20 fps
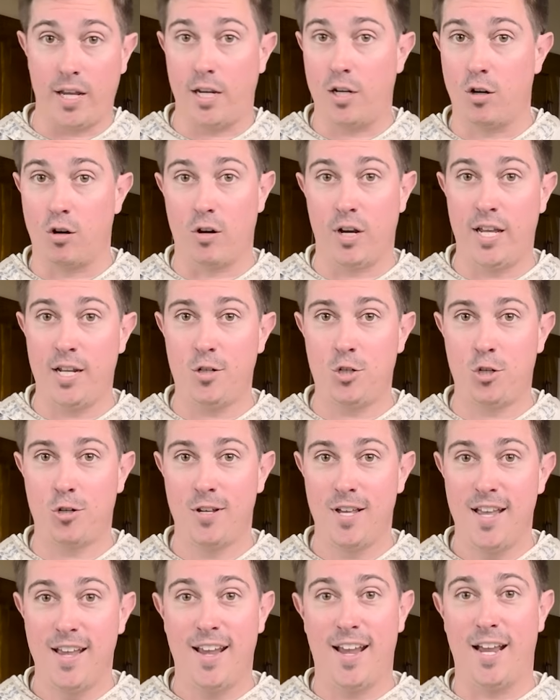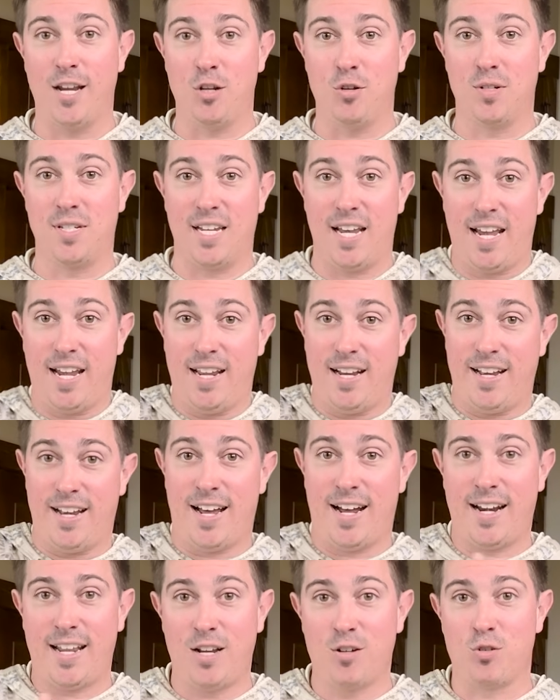in your niche and you say
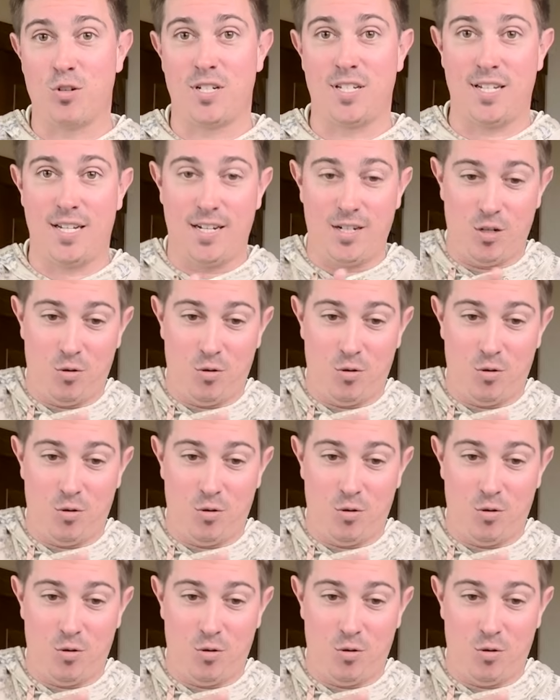not interested.